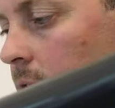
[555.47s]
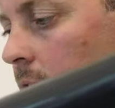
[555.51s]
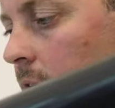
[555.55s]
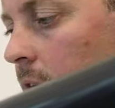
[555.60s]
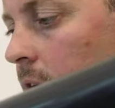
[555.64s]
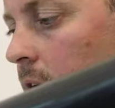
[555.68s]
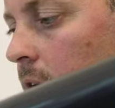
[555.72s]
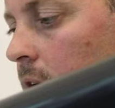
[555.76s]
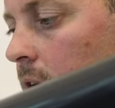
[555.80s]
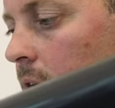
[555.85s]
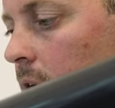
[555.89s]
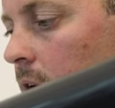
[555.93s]
on
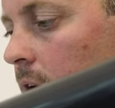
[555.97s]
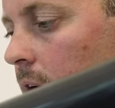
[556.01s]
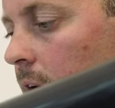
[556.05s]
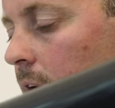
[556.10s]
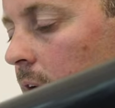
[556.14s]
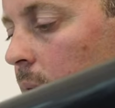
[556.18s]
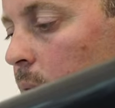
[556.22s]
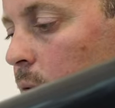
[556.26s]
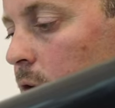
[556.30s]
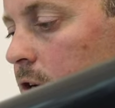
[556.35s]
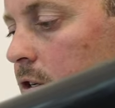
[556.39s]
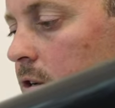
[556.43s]
there.
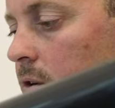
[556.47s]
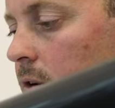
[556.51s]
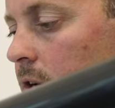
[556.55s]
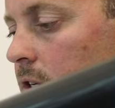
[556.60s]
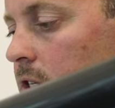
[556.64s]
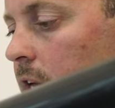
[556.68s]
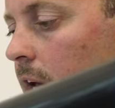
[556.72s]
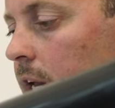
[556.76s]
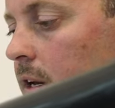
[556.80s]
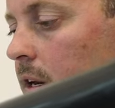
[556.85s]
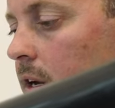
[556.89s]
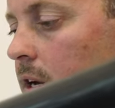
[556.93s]
And then we're just
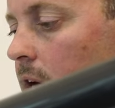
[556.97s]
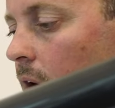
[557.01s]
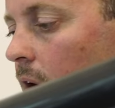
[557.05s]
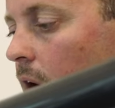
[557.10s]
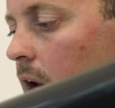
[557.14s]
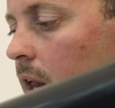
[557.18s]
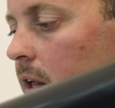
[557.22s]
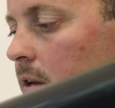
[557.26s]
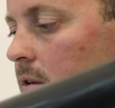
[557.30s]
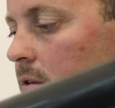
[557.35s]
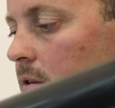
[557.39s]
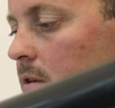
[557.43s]
gonna take the
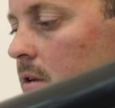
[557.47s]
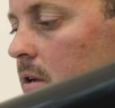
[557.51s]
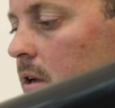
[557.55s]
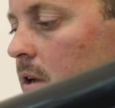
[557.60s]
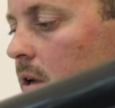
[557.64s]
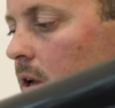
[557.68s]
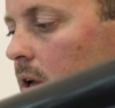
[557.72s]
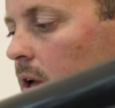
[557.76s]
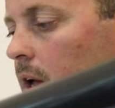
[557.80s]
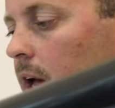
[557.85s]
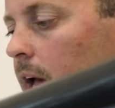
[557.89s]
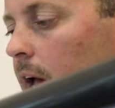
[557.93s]
collet
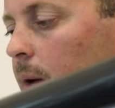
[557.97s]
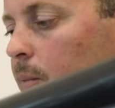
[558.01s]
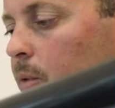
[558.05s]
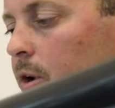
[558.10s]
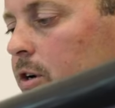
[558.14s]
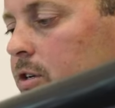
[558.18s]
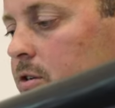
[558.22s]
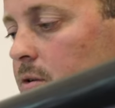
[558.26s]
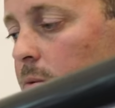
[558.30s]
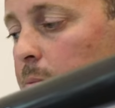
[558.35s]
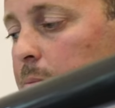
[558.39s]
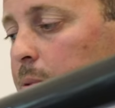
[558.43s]
and
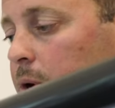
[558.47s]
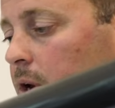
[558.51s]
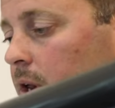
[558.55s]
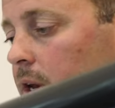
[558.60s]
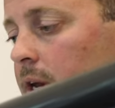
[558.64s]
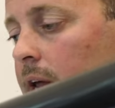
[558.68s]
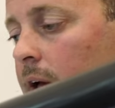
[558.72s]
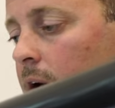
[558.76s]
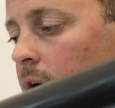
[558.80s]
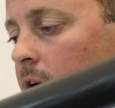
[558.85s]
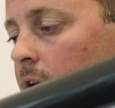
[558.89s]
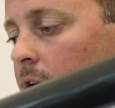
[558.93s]
we're just gonna put
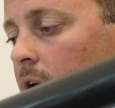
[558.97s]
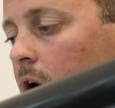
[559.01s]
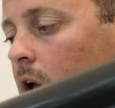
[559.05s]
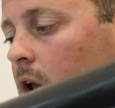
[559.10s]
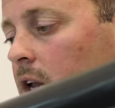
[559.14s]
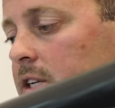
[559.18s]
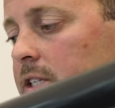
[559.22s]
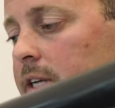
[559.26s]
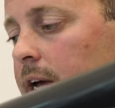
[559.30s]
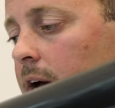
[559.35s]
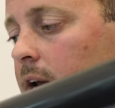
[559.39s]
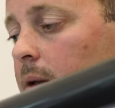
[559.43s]
it down and
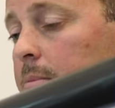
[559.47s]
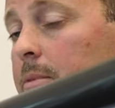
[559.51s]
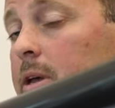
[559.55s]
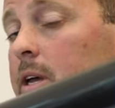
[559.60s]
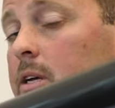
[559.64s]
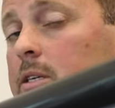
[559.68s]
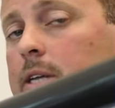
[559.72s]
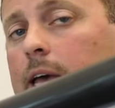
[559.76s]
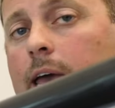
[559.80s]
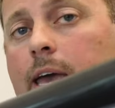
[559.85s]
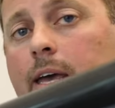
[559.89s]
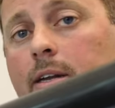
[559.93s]
all it's gotta
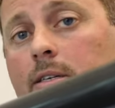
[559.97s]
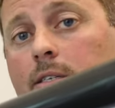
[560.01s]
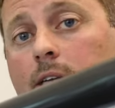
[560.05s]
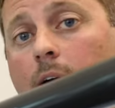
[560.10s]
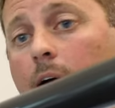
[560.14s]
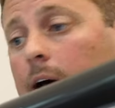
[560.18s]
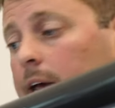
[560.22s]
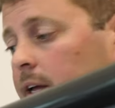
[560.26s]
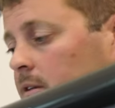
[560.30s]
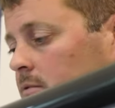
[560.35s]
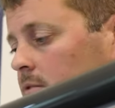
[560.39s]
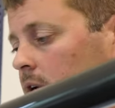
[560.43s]
be is hand
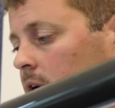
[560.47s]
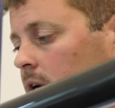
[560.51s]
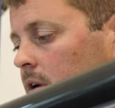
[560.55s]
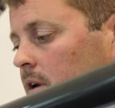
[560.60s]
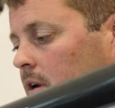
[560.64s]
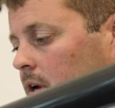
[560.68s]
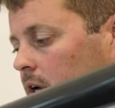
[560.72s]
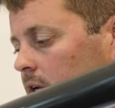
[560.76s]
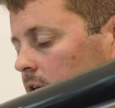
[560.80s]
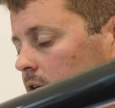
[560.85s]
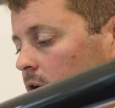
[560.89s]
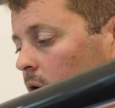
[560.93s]
tight.
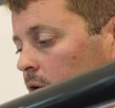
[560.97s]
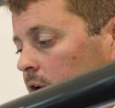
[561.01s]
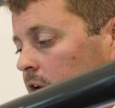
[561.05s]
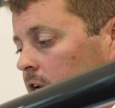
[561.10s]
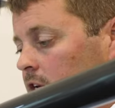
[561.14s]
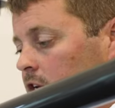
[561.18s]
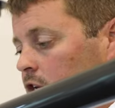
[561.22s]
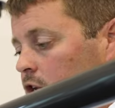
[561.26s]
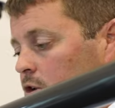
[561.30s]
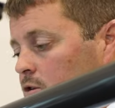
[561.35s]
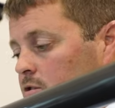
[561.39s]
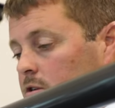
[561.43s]
Don't
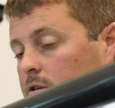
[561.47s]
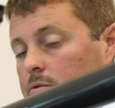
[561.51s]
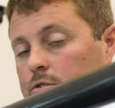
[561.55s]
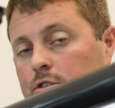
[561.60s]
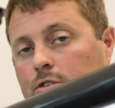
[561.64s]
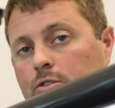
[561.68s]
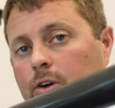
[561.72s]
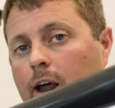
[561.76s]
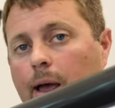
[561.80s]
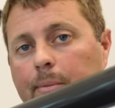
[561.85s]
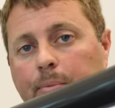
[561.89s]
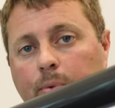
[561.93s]
need to use a
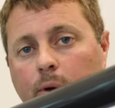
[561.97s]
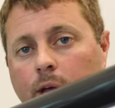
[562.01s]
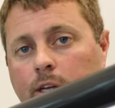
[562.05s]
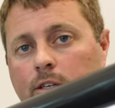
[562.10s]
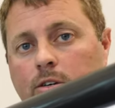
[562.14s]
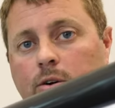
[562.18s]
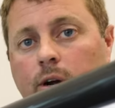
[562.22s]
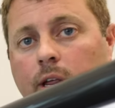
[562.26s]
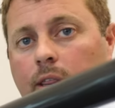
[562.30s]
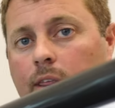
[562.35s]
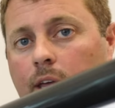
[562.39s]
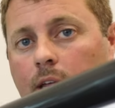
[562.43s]
strap
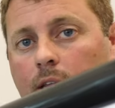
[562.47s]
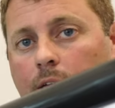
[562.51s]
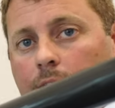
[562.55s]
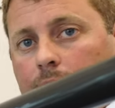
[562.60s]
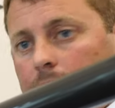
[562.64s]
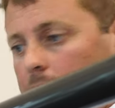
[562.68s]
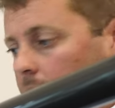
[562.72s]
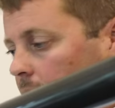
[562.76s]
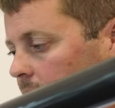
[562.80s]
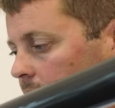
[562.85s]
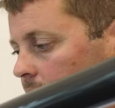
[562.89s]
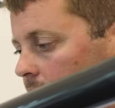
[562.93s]
wrench or anything
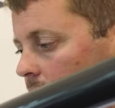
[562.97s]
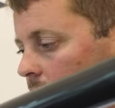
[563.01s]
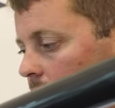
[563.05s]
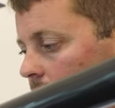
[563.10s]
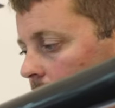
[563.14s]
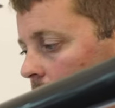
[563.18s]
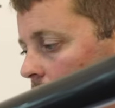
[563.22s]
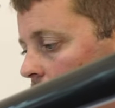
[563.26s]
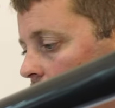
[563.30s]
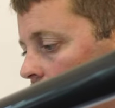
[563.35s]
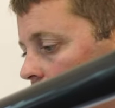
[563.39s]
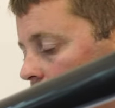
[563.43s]
like that and get
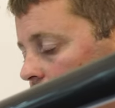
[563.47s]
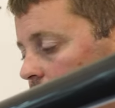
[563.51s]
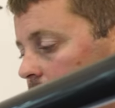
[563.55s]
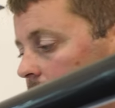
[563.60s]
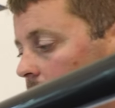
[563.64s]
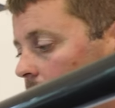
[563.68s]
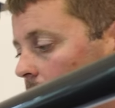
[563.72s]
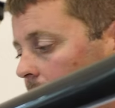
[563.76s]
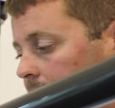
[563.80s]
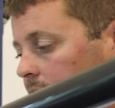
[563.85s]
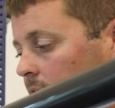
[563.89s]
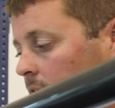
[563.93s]
it down because
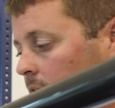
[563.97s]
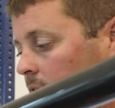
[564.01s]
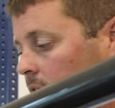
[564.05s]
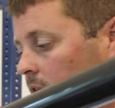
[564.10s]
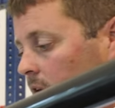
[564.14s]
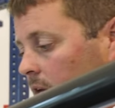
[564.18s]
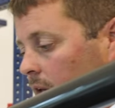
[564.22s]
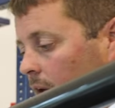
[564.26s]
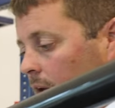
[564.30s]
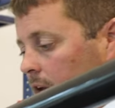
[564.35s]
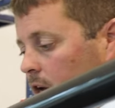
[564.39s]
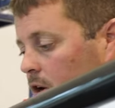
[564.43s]
at the end
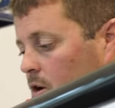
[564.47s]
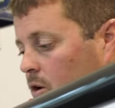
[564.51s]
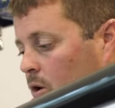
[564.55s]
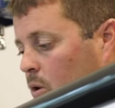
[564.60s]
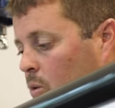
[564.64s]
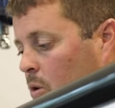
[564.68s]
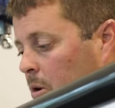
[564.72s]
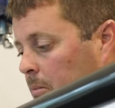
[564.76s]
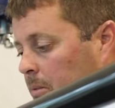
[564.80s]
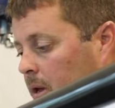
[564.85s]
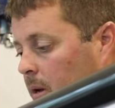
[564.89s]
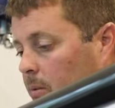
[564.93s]
of the day, you're
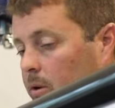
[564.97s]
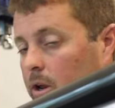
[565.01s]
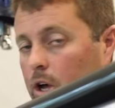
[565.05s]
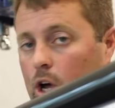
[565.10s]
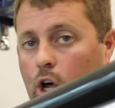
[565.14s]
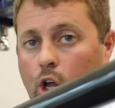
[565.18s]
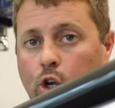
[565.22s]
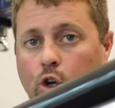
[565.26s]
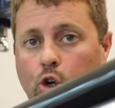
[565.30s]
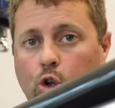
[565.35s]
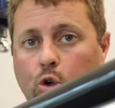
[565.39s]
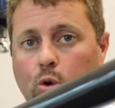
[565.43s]
gonna wanna be able
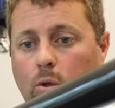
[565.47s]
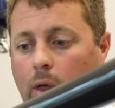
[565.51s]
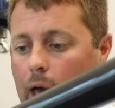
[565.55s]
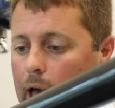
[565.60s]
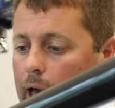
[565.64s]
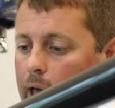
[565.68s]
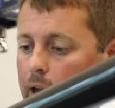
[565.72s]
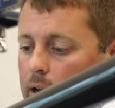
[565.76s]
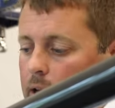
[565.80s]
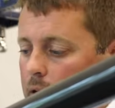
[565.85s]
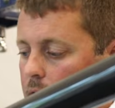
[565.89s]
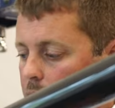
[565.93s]
to undo
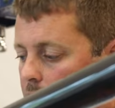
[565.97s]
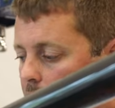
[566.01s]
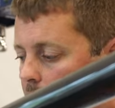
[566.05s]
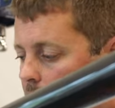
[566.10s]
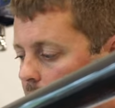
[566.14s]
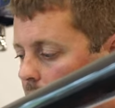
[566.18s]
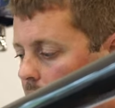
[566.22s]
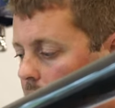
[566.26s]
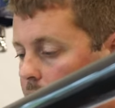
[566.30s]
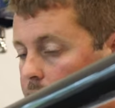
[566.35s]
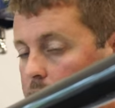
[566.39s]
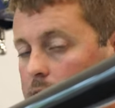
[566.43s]
that
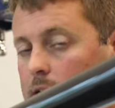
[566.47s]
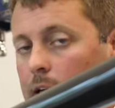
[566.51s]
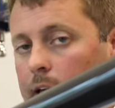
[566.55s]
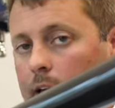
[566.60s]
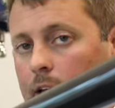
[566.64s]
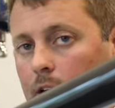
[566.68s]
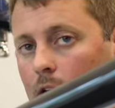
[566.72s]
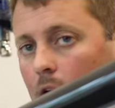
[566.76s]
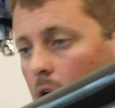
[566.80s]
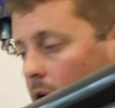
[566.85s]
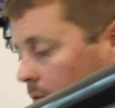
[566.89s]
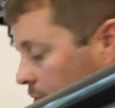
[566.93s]
uh, and
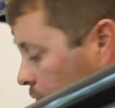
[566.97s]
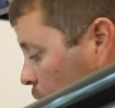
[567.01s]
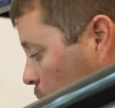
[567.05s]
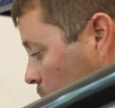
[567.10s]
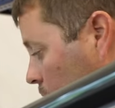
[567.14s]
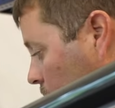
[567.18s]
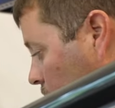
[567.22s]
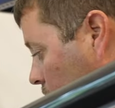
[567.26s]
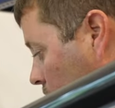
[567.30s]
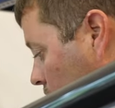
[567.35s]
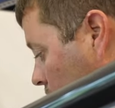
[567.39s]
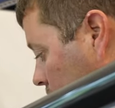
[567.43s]
take it off
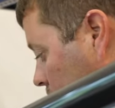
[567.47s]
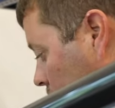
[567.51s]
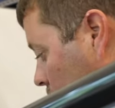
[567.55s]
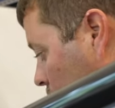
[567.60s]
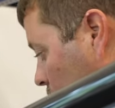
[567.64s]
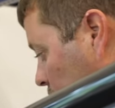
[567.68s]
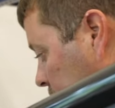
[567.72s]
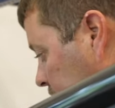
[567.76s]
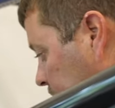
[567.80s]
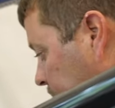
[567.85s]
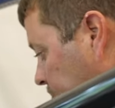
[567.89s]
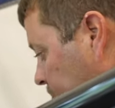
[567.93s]
for the ride
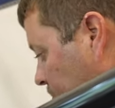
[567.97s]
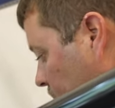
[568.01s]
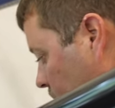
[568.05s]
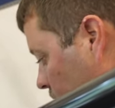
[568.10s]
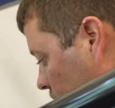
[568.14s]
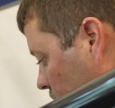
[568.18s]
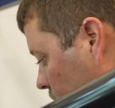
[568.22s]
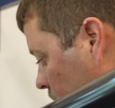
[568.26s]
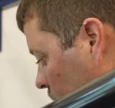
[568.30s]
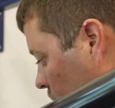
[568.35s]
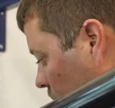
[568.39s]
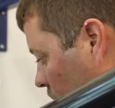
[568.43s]
home.
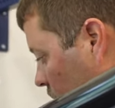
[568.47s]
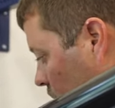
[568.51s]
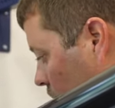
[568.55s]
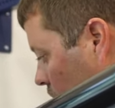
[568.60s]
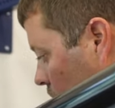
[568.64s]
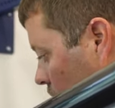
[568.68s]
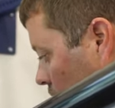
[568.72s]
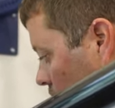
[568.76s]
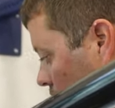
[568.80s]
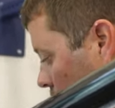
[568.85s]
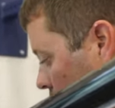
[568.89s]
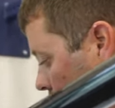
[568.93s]

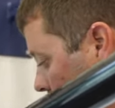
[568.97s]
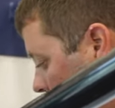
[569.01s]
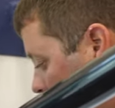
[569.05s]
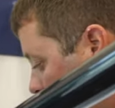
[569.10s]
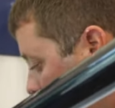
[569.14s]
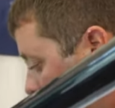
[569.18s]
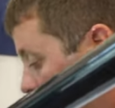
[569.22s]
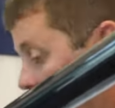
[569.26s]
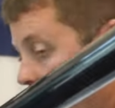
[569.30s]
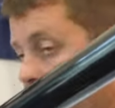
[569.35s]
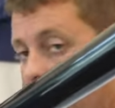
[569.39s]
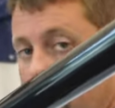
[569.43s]

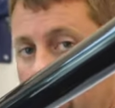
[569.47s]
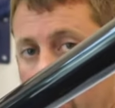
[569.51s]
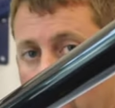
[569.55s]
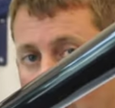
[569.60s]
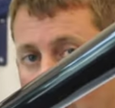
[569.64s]
Next piece